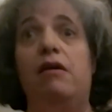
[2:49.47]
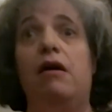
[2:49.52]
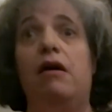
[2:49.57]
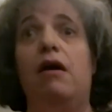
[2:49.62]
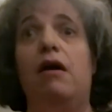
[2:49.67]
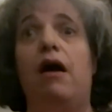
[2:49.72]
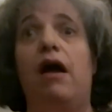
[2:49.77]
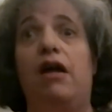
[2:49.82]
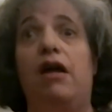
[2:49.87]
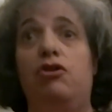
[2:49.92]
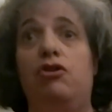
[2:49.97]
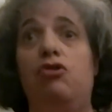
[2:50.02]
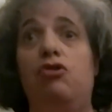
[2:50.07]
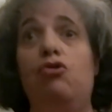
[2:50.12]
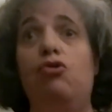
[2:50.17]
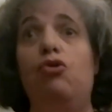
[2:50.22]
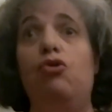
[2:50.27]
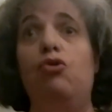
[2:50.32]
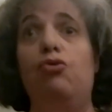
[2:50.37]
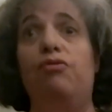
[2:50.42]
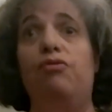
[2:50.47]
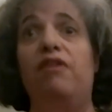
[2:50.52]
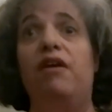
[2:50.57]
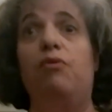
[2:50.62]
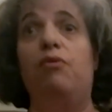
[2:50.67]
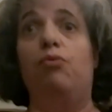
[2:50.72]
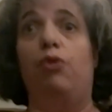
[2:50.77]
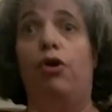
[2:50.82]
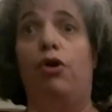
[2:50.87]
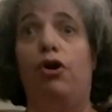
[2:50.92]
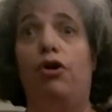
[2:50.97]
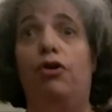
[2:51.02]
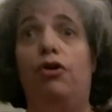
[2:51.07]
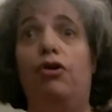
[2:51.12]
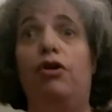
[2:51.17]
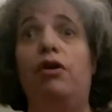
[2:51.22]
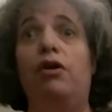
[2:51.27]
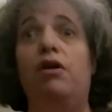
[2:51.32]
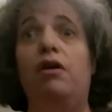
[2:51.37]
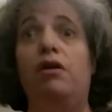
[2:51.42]
I knew who they
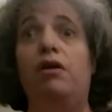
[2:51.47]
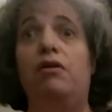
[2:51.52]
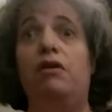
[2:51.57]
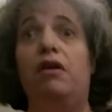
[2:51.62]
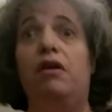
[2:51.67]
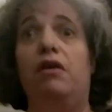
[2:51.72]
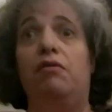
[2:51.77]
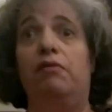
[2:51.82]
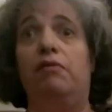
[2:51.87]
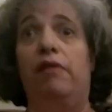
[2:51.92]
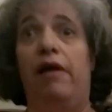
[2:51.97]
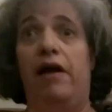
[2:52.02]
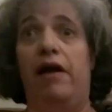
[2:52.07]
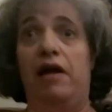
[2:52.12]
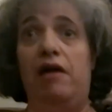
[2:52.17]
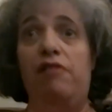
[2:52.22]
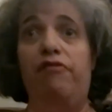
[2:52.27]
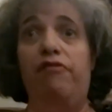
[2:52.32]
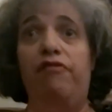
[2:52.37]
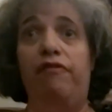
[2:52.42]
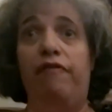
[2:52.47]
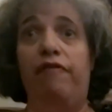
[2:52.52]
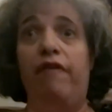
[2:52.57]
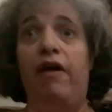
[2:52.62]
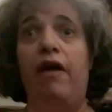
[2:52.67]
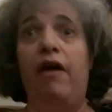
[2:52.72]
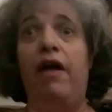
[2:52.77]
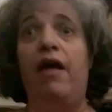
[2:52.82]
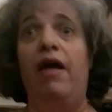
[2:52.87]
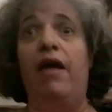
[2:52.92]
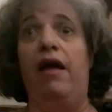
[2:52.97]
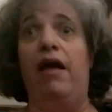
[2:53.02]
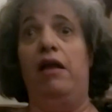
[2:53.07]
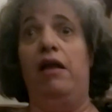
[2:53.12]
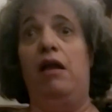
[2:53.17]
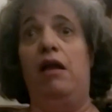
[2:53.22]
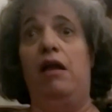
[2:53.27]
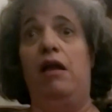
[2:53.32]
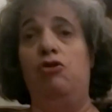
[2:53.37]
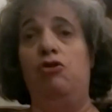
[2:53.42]
were in life, and
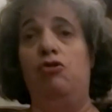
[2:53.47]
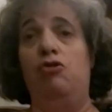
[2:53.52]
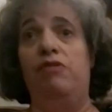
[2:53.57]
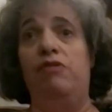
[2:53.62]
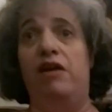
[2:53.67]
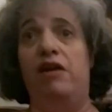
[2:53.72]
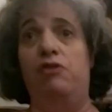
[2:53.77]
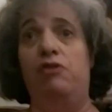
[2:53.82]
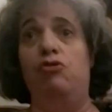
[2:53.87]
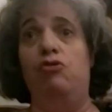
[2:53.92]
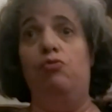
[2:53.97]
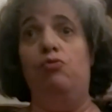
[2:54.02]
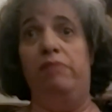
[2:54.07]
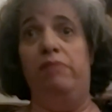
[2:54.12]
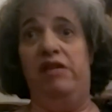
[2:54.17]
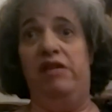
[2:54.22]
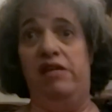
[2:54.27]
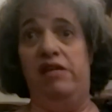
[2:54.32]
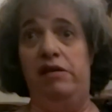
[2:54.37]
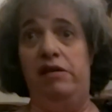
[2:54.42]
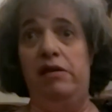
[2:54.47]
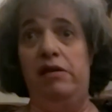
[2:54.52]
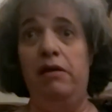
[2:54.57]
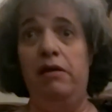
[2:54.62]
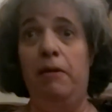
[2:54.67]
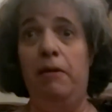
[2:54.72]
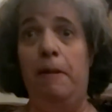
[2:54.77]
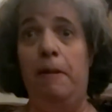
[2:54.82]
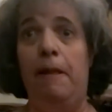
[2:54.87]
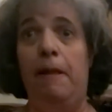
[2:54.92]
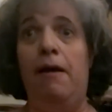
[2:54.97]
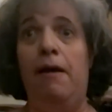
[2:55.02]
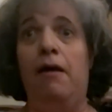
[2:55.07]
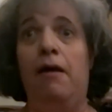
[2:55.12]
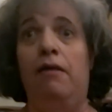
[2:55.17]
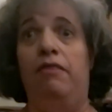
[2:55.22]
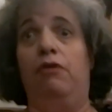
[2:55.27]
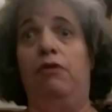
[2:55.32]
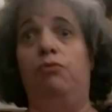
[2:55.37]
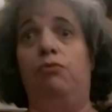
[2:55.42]
I knew they knew me.
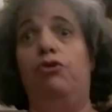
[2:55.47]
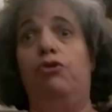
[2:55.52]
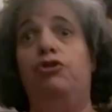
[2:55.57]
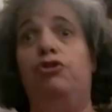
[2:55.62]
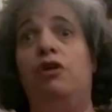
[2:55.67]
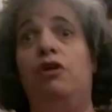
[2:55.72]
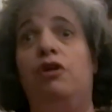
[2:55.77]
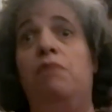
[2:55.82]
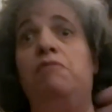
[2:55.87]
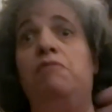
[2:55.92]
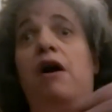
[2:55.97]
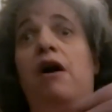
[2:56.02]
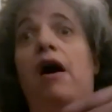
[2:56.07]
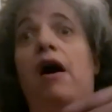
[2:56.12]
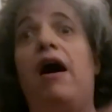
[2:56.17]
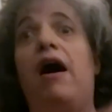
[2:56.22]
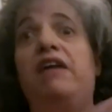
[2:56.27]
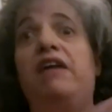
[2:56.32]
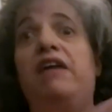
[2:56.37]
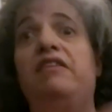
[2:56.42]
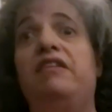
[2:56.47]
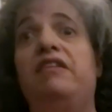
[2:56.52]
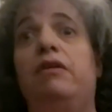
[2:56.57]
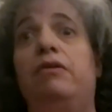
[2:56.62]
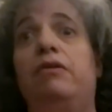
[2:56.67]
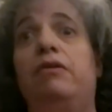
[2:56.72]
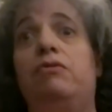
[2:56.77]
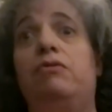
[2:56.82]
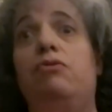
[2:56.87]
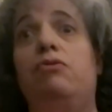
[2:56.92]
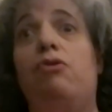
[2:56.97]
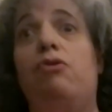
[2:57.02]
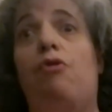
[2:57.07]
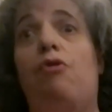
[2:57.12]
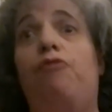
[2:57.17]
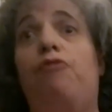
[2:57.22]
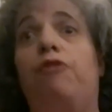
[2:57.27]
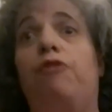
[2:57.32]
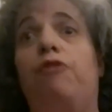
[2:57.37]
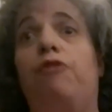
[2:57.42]
There were some that I didn't know
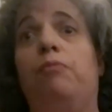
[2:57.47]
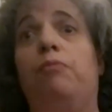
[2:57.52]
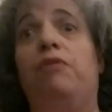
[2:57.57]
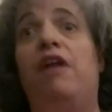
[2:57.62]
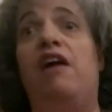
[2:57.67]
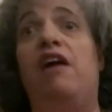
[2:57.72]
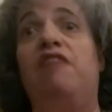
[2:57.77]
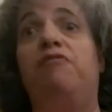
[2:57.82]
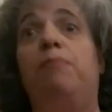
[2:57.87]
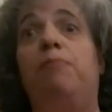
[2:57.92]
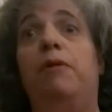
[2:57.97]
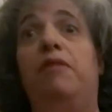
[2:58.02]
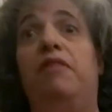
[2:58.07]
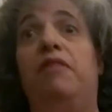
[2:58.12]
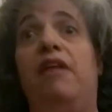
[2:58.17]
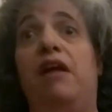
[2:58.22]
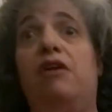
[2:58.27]
from life, but they